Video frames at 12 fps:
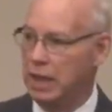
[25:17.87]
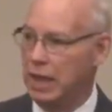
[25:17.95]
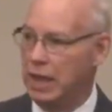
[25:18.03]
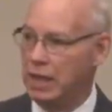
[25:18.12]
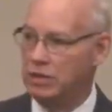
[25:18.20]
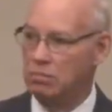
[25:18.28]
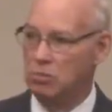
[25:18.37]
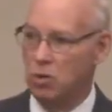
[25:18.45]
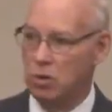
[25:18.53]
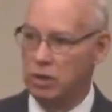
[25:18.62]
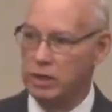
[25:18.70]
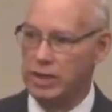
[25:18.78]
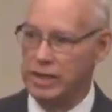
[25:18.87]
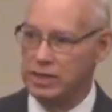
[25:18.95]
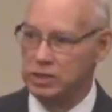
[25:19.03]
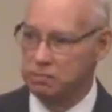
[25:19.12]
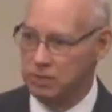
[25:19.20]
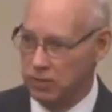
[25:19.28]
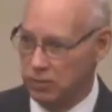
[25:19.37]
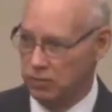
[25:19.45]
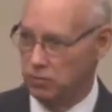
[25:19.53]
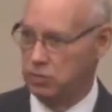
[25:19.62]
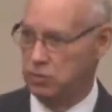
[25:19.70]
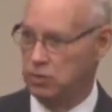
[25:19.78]
And the more he
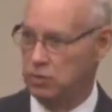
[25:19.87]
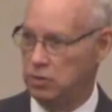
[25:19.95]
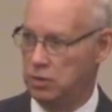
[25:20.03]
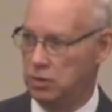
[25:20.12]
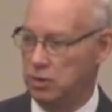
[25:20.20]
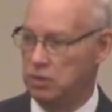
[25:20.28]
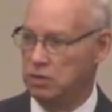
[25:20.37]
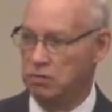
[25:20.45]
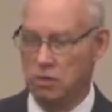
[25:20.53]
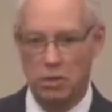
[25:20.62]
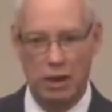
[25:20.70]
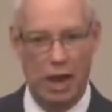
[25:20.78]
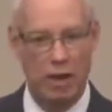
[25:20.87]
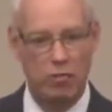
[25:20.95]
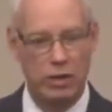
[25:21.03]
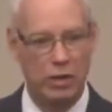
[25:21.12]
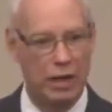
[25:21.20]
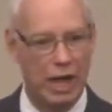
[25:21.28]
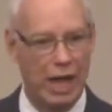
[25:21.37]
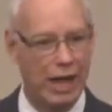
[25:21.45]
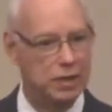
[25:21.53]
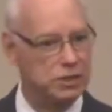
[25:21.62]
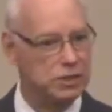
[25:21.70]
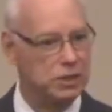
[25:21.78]
spoke, the more I
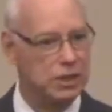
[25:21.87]
realized